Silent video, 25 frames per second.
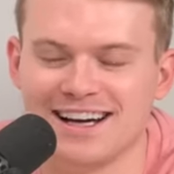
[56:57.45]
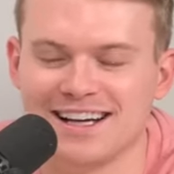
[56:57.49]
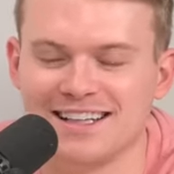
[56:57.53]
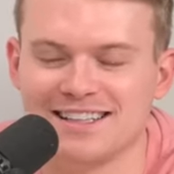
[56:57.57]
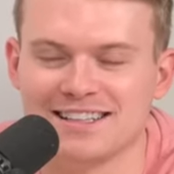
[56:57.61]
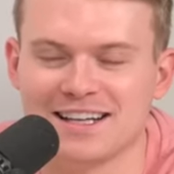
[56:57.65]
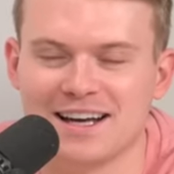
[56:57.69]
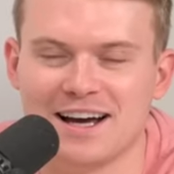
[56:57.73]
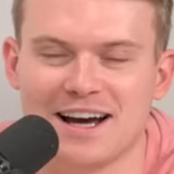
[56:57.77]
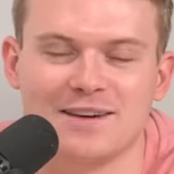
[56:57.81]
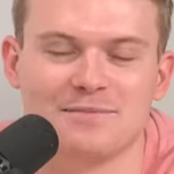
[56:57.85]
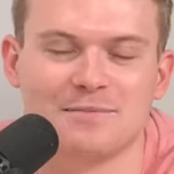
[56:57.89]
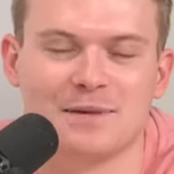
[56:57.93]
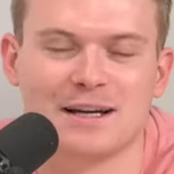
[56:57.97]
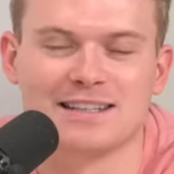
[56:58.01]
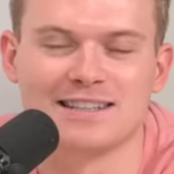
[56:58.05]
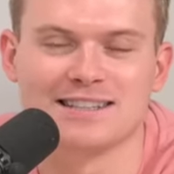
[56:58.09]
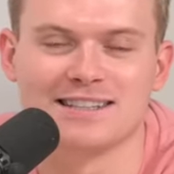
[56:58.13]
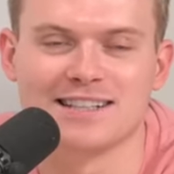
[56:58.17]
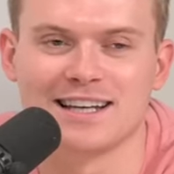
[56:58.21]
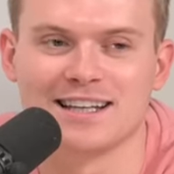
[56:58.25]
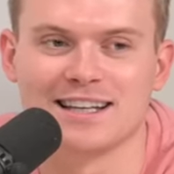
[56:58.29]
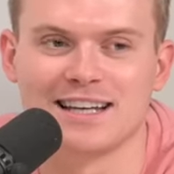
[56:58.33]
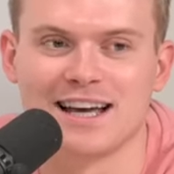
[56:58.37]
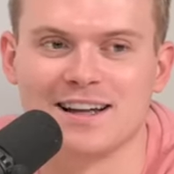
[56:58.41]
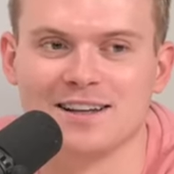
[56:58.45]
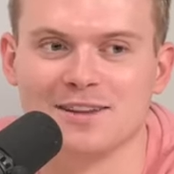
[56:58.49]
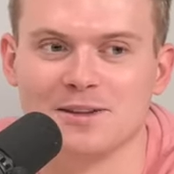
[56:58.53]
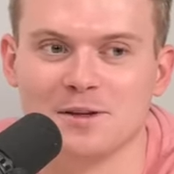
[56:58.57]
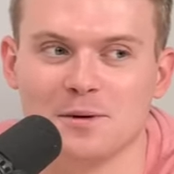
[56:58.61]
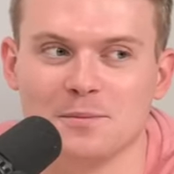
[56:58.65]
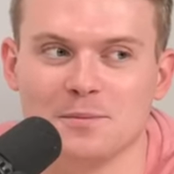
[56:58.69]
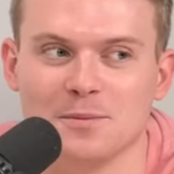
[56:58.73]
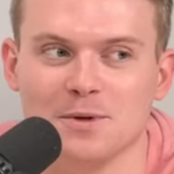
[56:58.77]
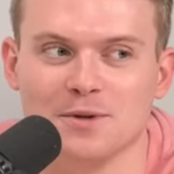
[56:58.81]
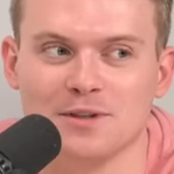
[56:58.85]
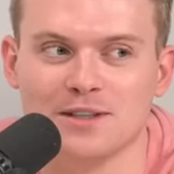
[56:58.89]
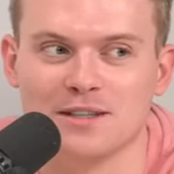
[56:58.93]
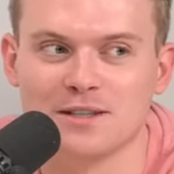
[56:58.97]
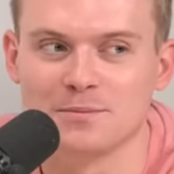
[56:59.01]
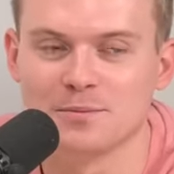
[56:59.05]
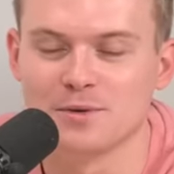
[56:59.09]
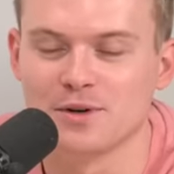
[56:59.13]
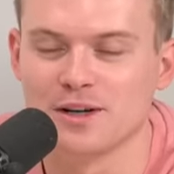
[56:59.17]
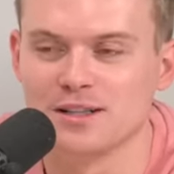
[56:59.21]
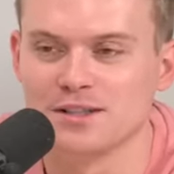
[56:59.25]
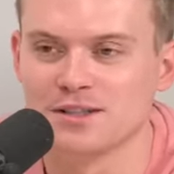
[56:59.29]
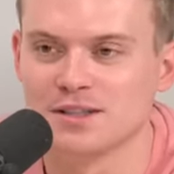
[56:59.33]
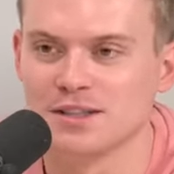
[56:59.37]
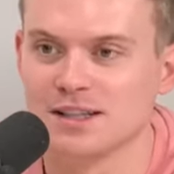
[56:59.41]
I, I meant to say that a lot more
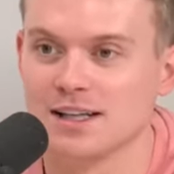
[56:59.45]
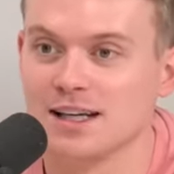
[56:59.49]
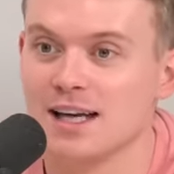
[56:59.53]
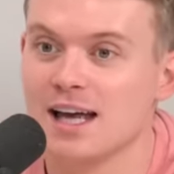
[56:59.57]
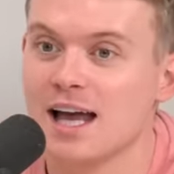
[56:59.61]
inspirationally.